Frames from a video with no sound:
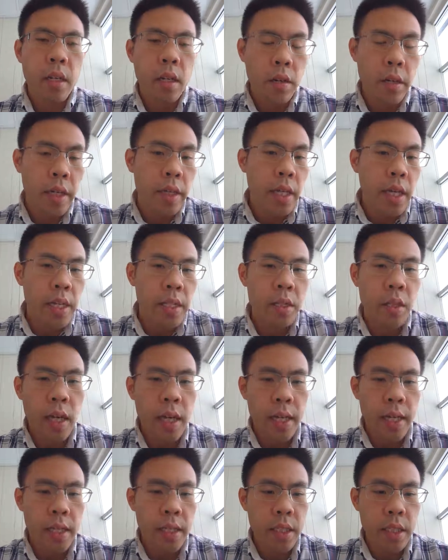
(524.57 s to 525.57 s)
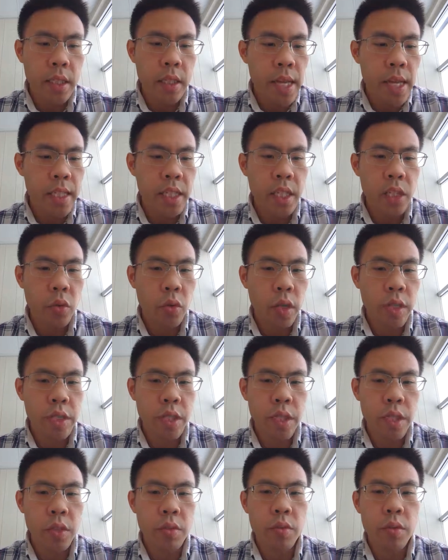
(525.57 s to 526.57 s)
Okay, yeah. So I guess in that
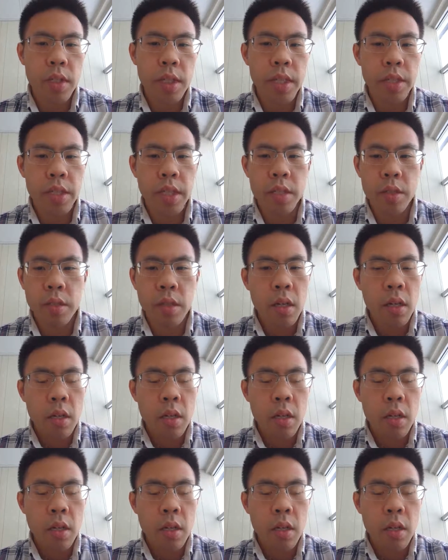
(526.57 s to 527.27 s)
situation, it's really just